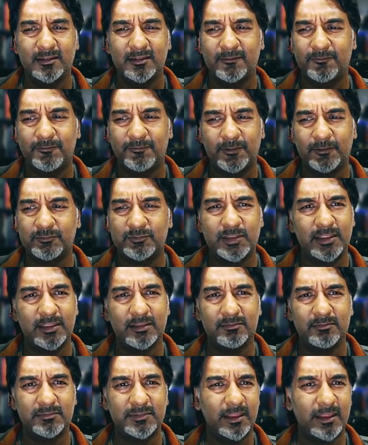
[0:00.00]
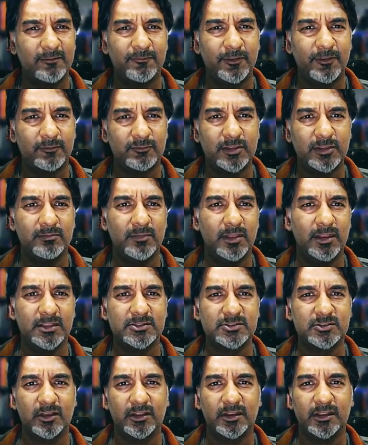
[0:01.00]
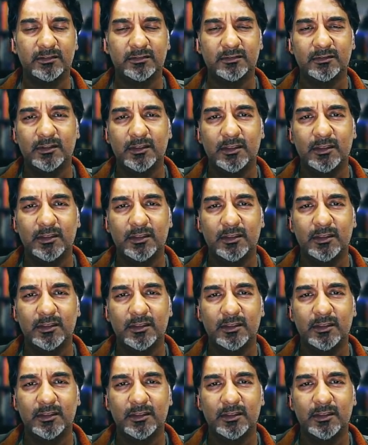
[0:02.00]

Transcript: 15 10 15 minutes on it